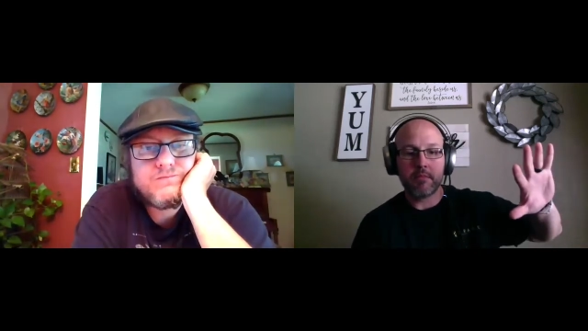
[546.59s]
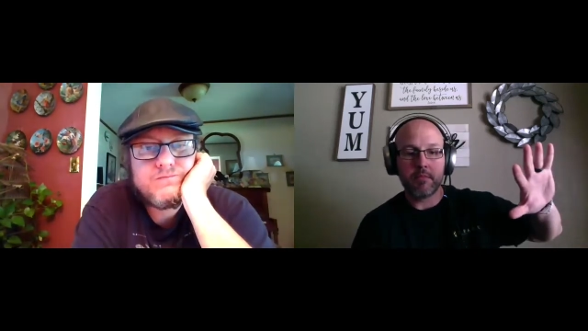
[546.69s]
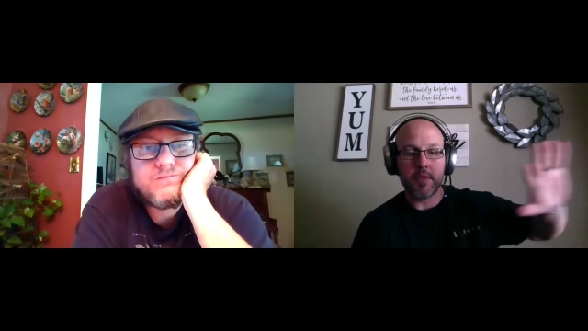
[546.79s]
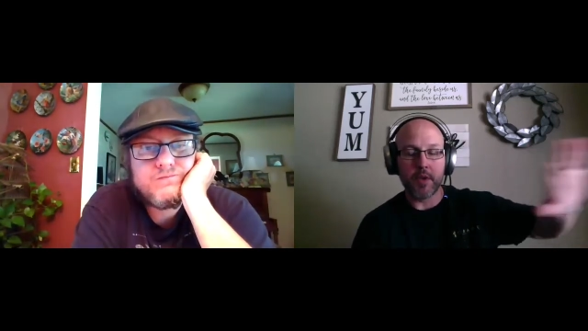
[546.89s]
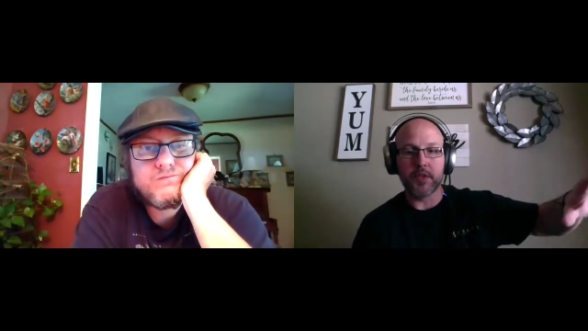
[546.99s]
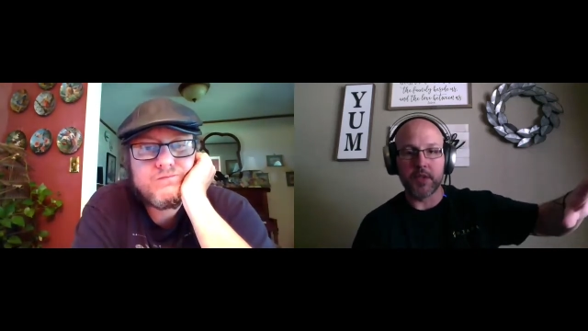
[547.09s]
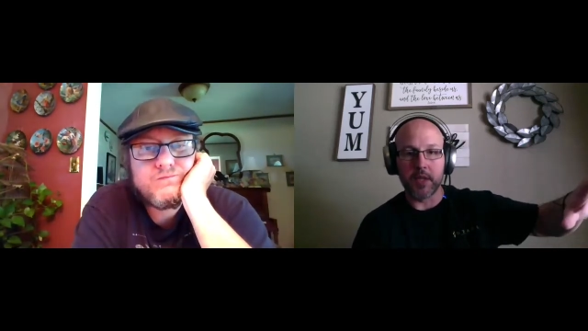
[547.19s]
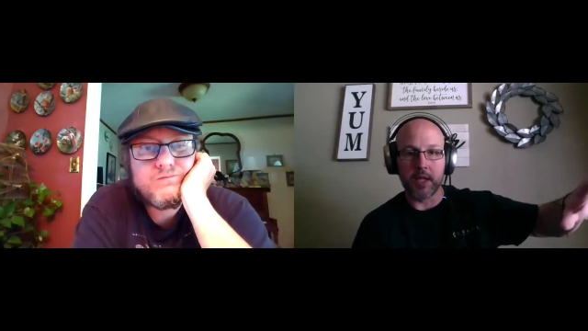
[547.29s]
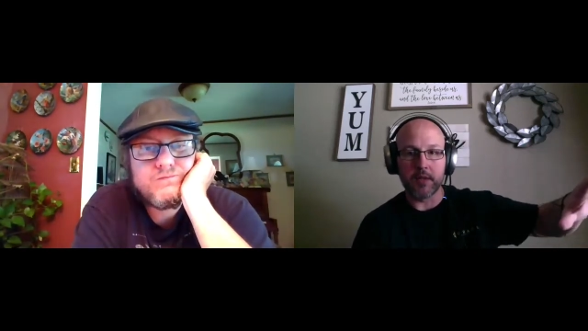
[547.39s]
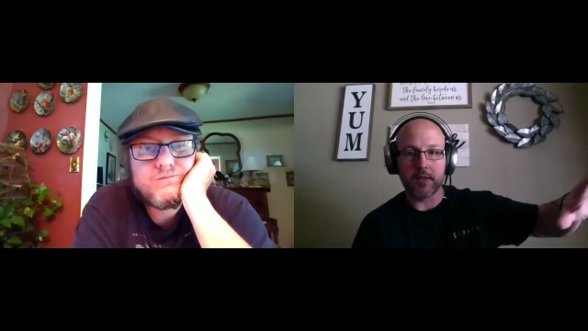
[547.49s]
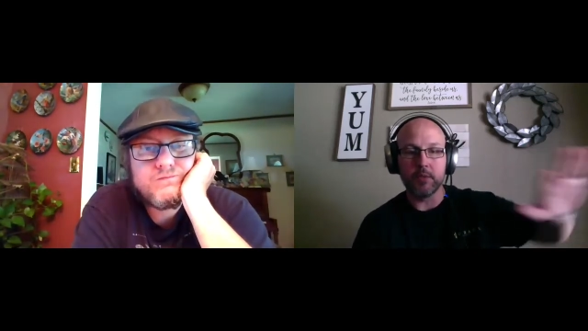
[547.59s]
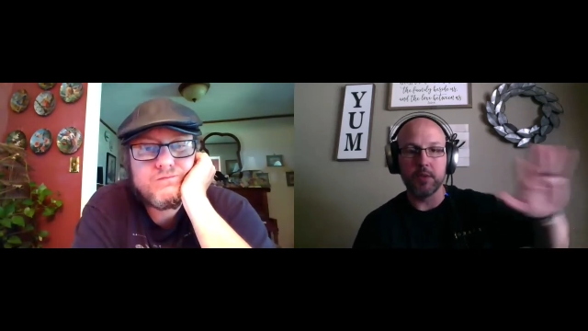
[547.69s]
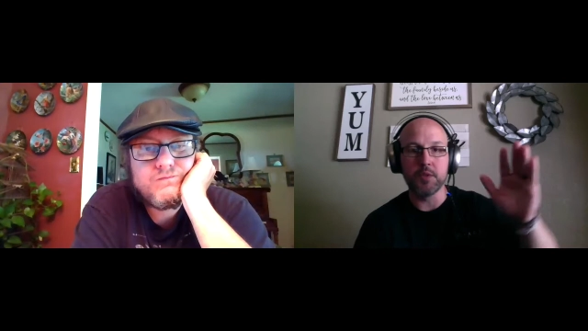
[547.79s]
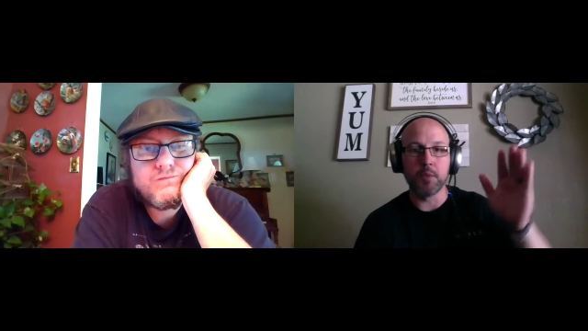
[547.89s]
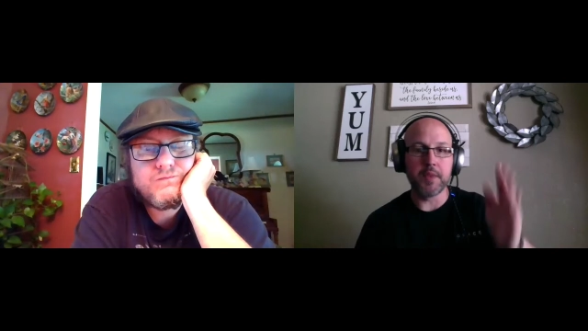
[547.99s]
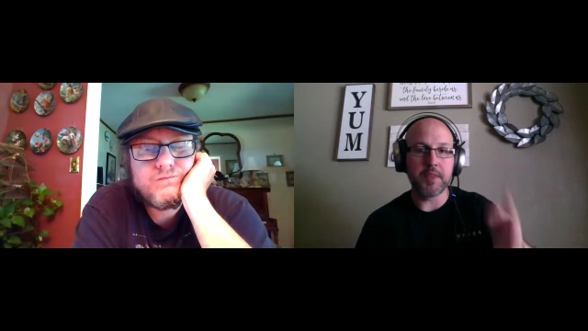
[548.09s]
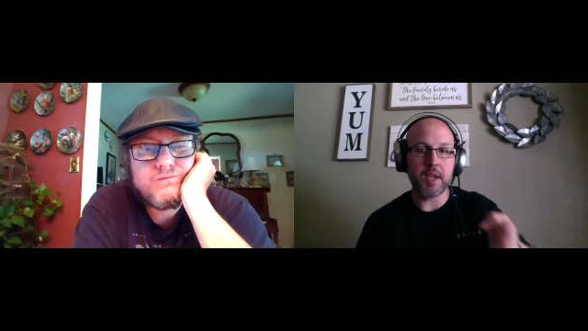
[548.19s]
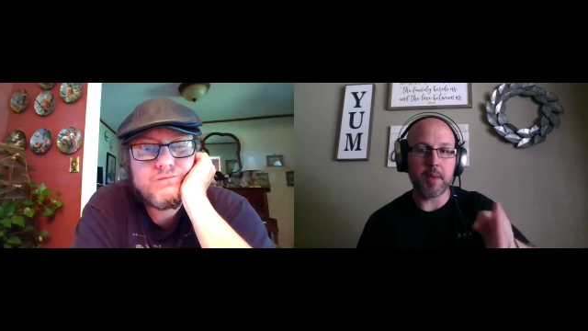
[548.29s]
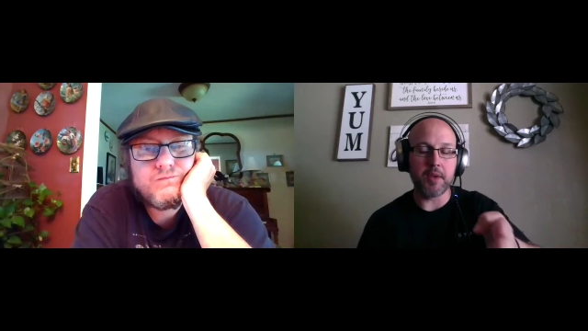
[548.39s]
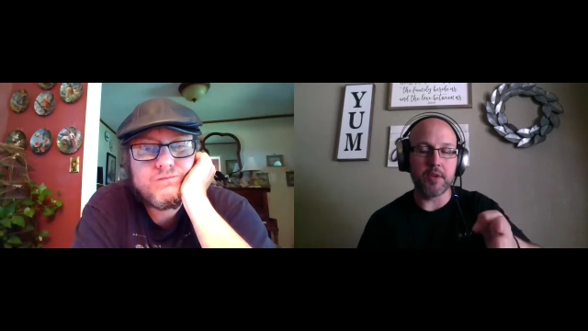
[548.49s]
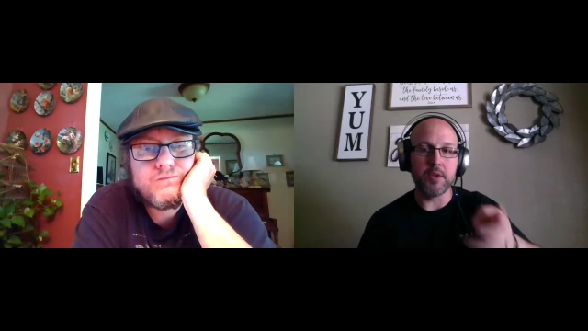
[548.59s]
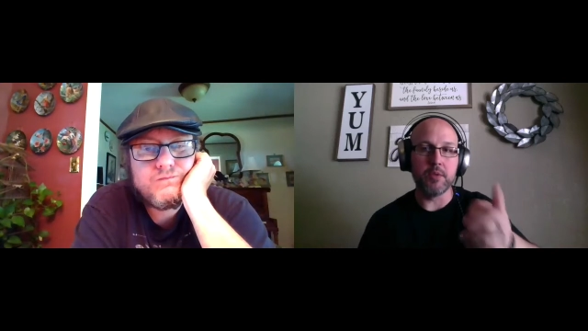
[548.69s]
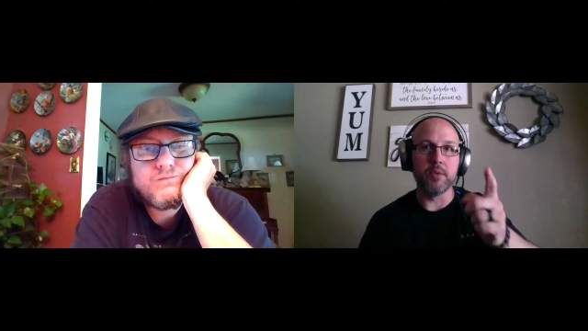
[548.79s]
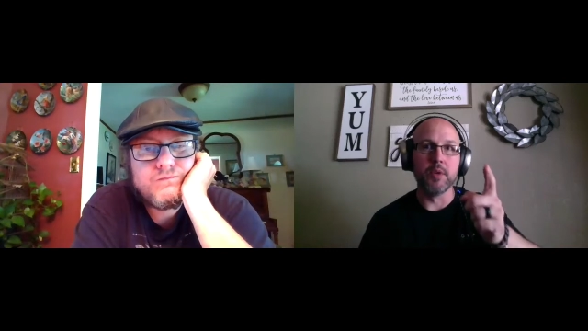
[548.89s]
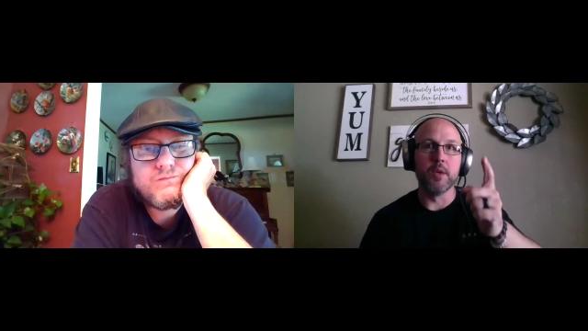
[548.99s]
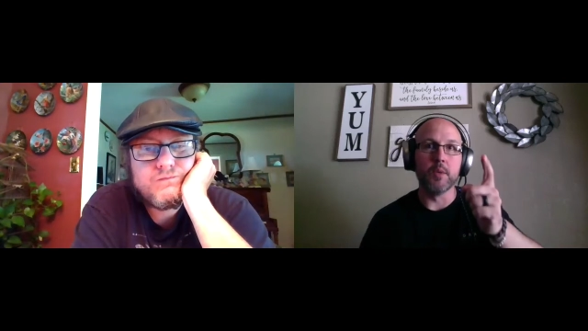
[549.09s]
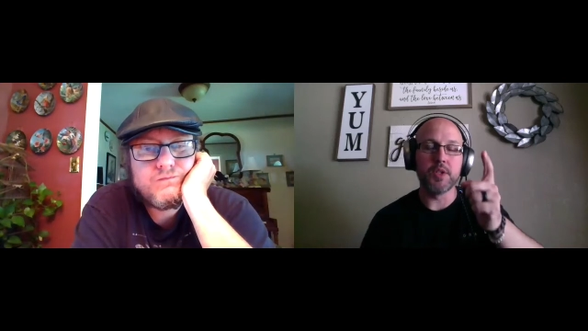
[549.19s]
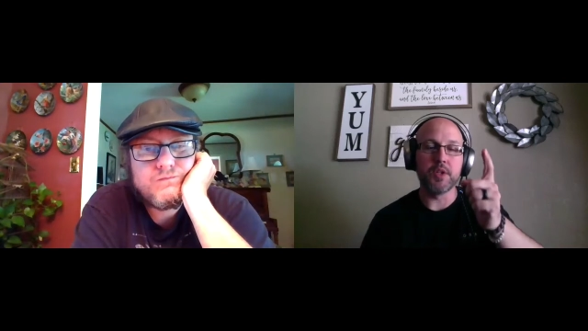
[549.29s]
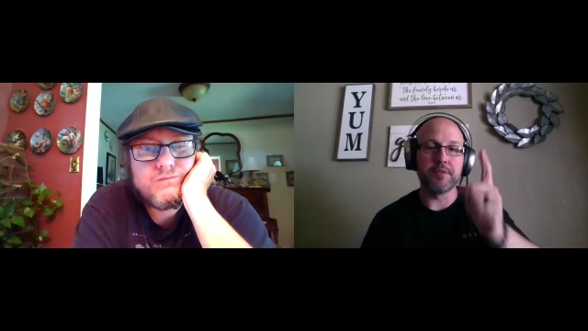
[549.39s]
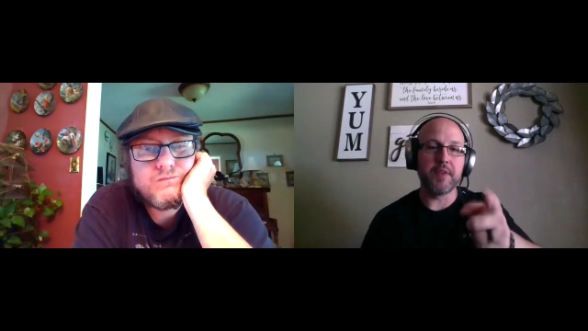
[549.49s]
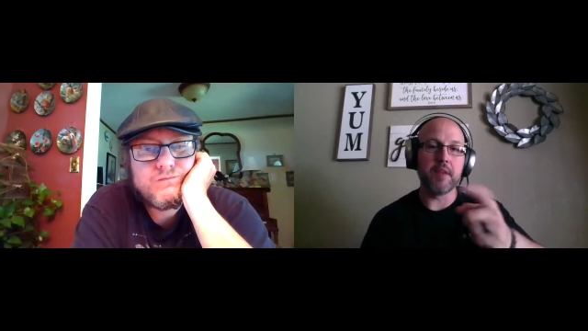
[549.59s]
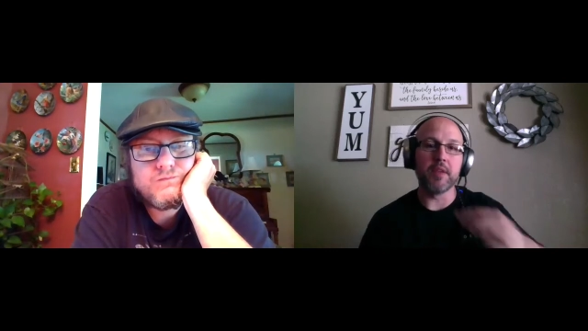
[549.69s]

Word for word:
Speaker 1: those things, what's one thing about you? What's your favorite